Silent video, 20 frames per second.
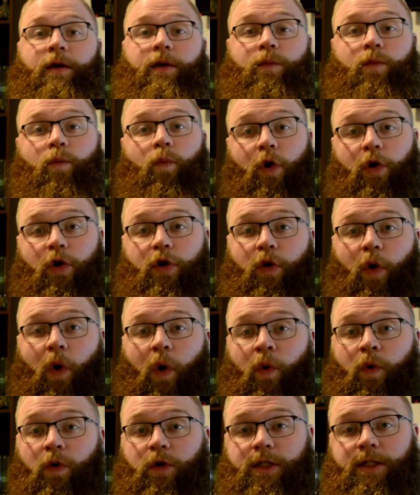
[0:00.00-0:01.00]

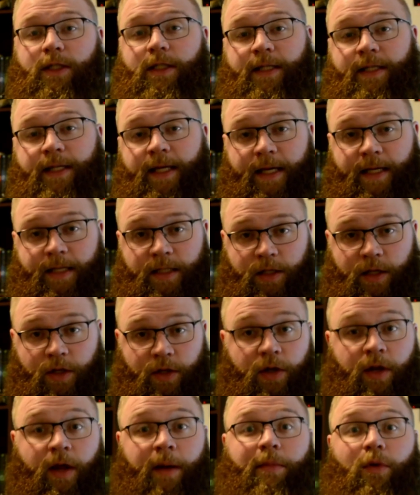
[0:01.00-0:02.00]
Workhorse disc
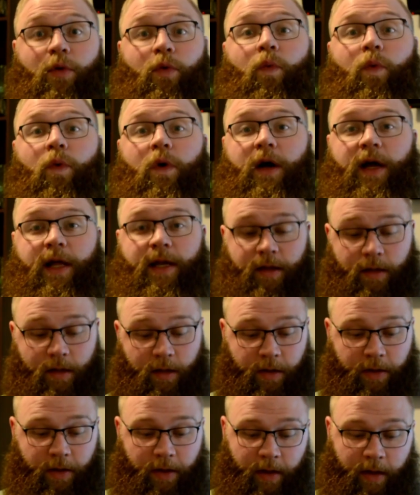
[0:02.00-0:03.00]
number 1.
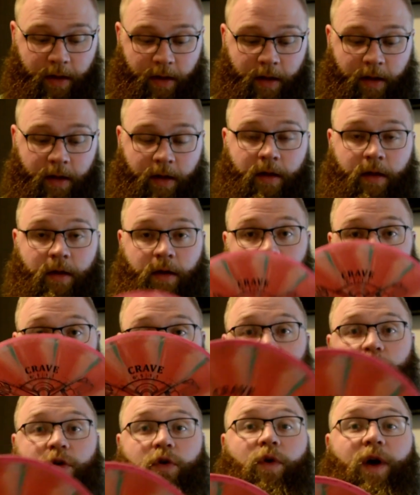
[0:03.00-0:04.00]

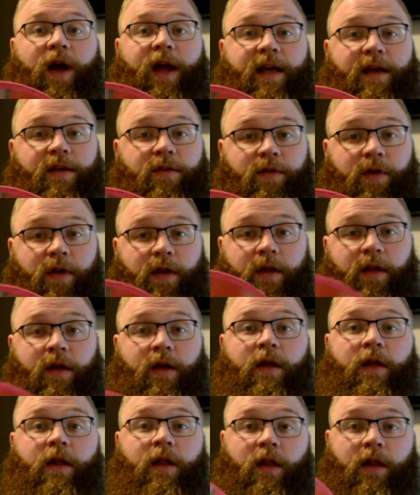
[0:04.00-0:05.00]
Crave.
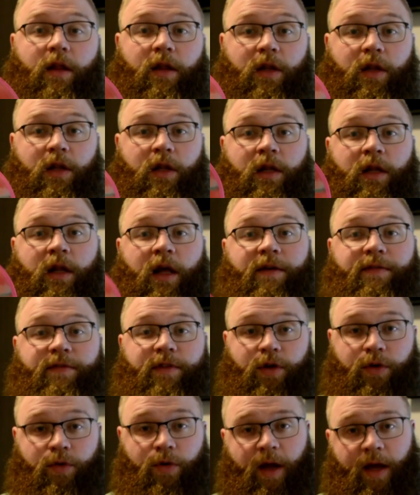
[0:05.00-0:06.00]
Love
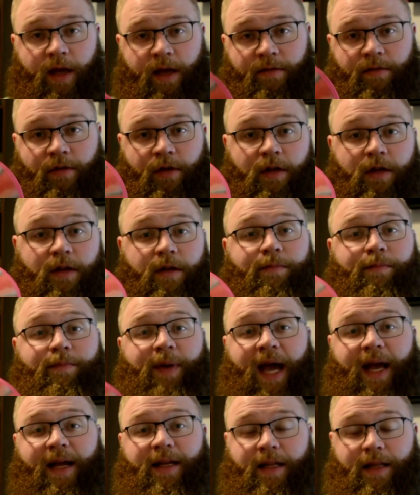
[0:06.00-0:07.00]
the Crave.
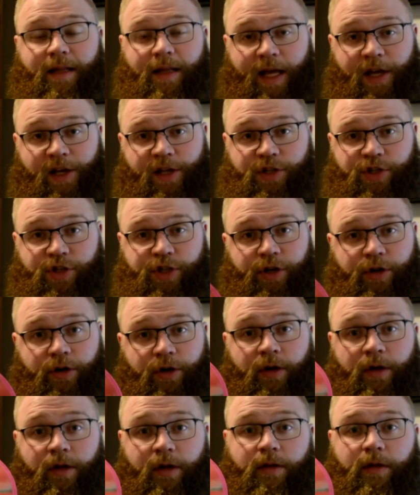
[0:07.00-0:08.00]
Bagged it last
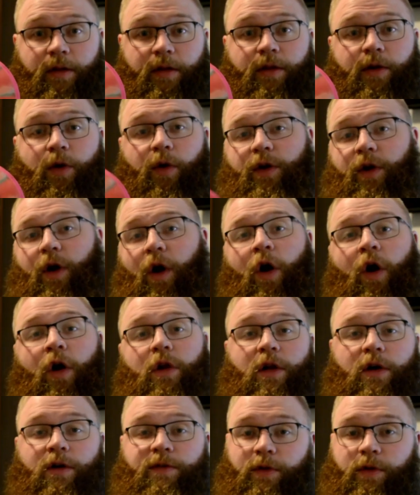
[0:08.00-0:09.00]
year. Throwing
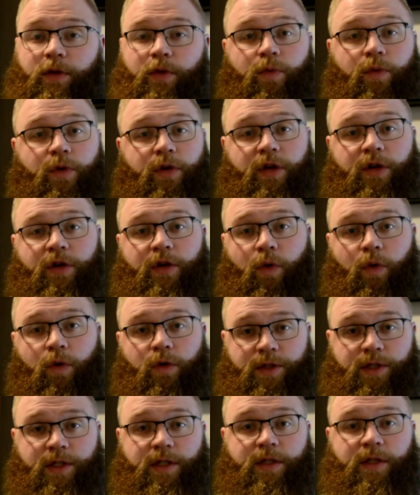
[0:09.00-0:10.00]
all over the wooded
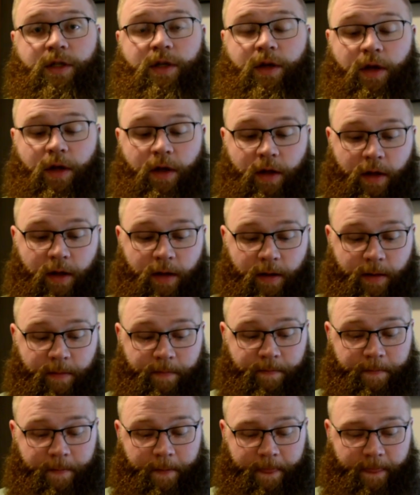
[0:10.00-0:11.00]
courses.
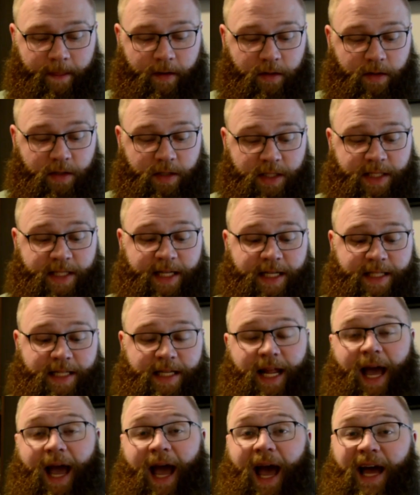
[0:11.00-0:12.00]

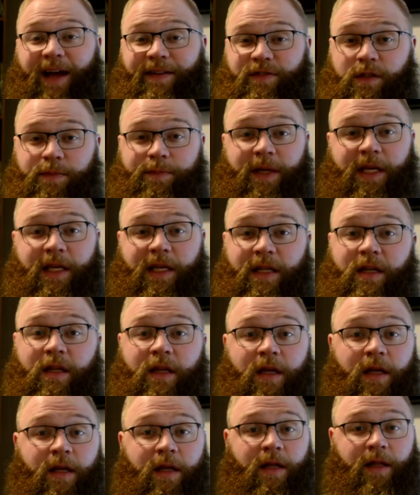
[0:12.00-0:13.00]
6.5 speed.
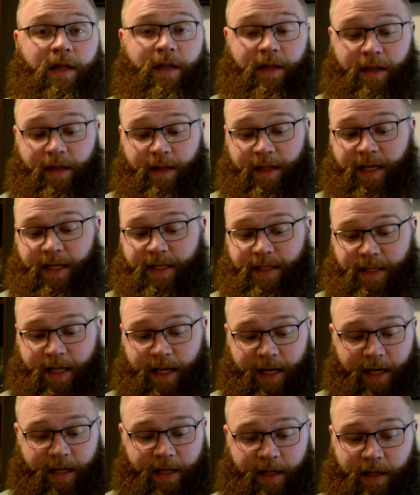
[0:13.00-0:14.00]
This
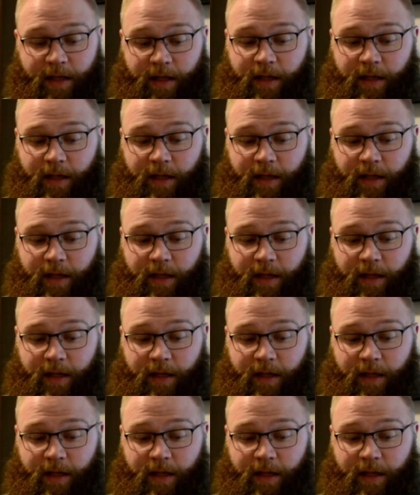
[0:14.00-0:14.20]
thing,